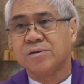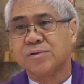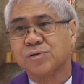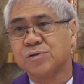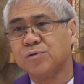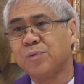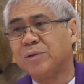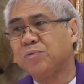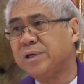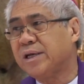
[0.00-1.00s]
So
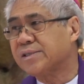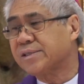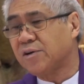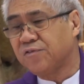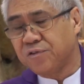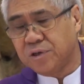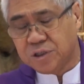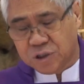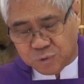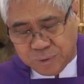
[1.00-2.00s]
when we are
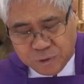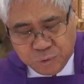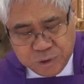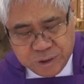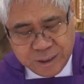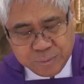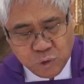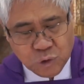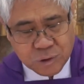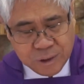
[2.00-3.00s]
selfish, when we are
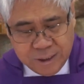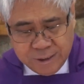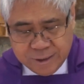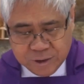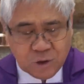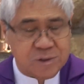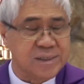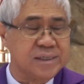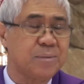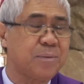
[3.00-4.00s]
more
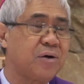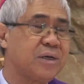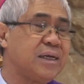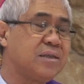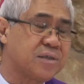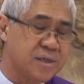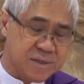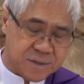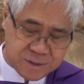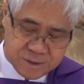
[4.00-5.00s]
concerned about
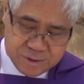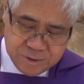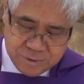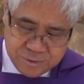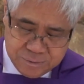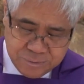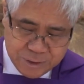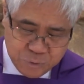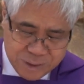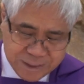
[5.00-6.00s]
interests,
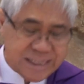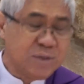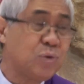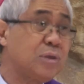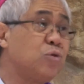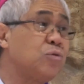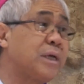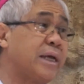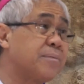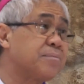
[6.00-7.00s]
when we are
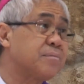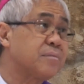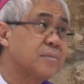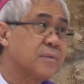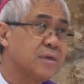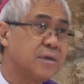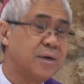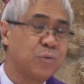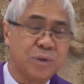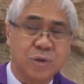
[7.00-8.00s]
inward-looking,
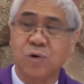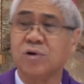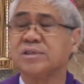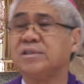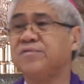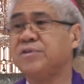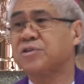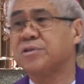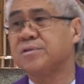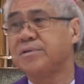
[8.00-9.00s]
we cause
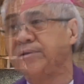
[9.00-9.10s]
division.